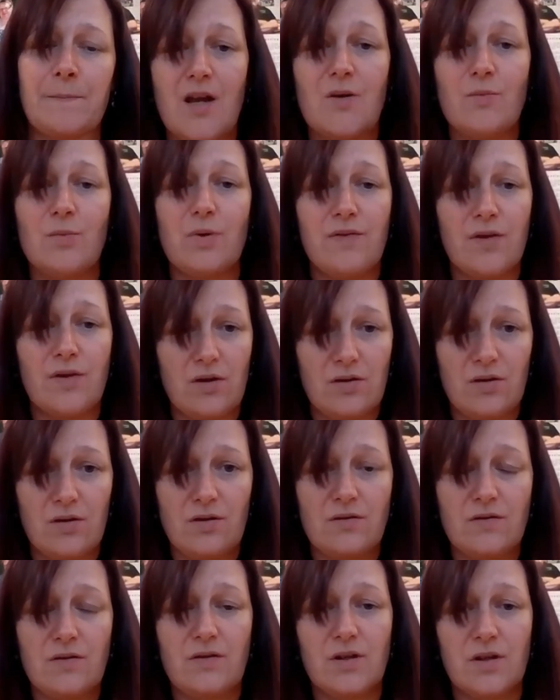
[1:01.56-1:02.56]
We've
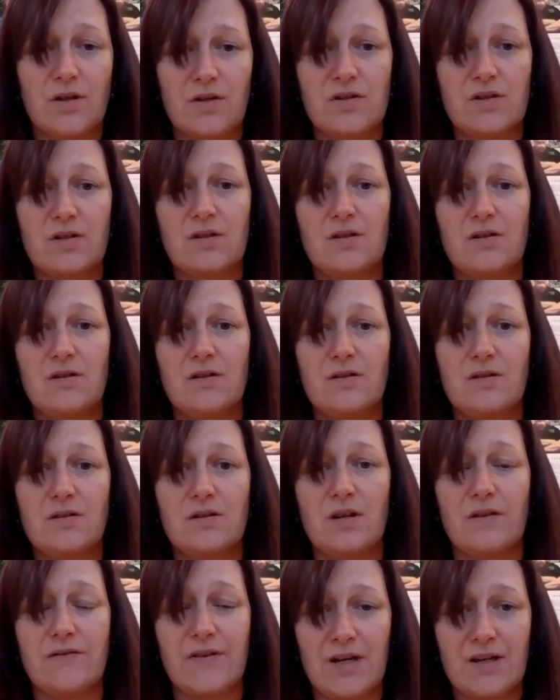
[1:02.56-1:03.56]
heard the concerns
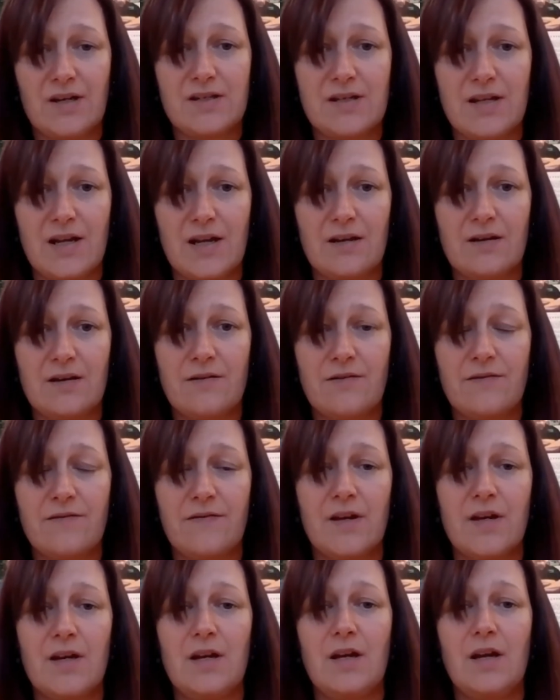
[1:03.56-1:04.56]
of our staff,
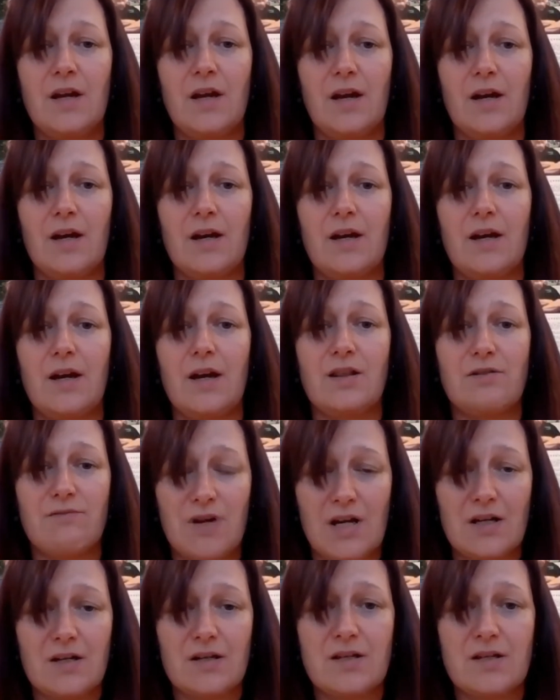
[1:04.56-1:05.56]
and the
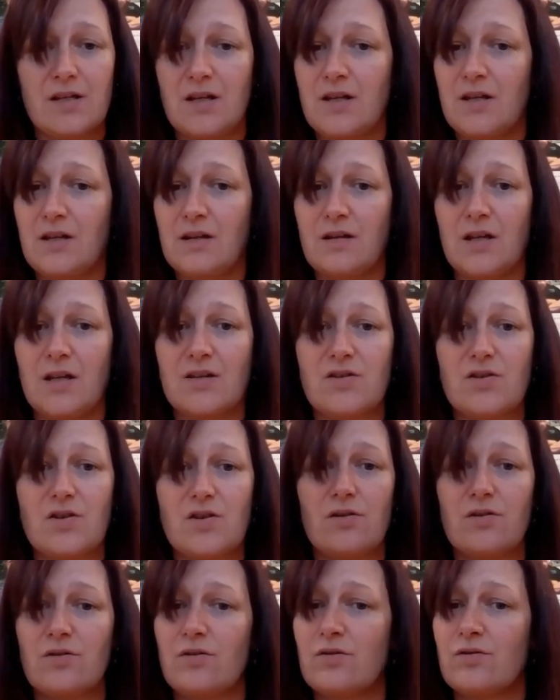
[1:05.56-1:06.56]
reality is
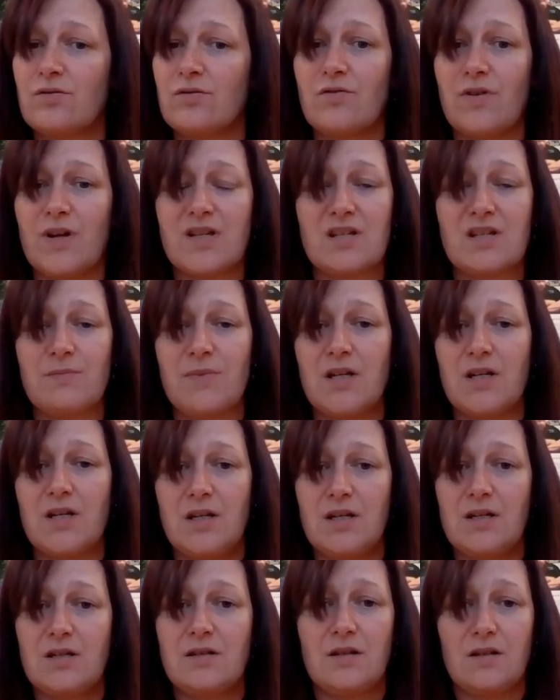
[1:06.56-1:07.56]
not
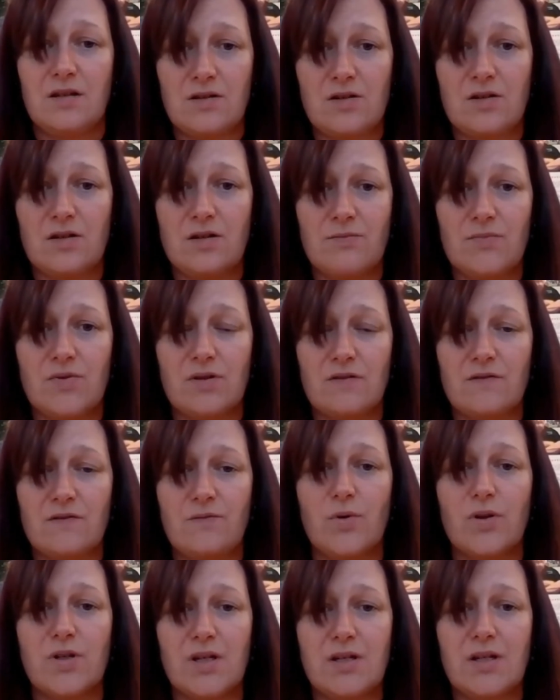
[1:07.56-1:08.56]
underestimated in terms of
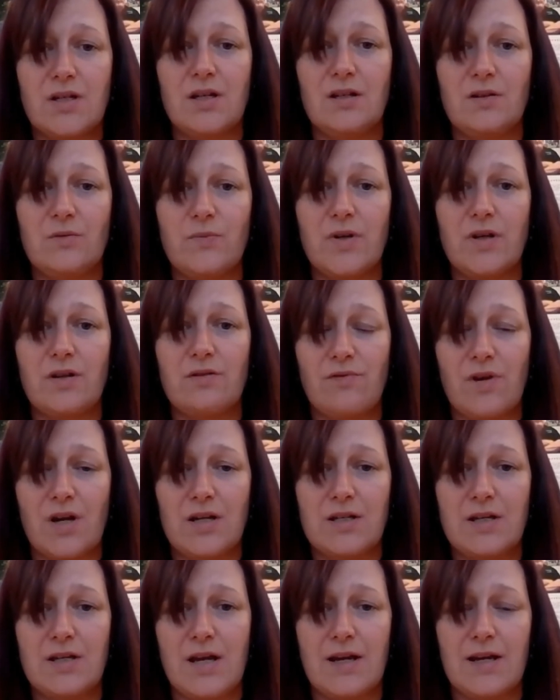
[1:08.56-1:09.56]
what you're dealing with right
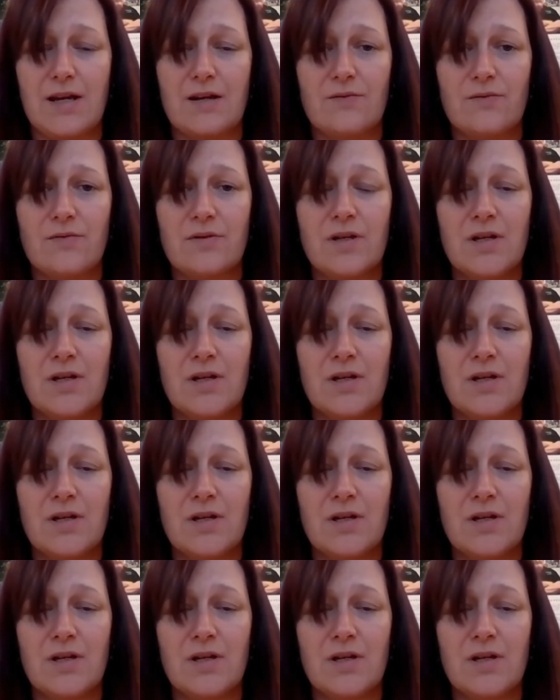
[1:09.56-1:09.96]
now.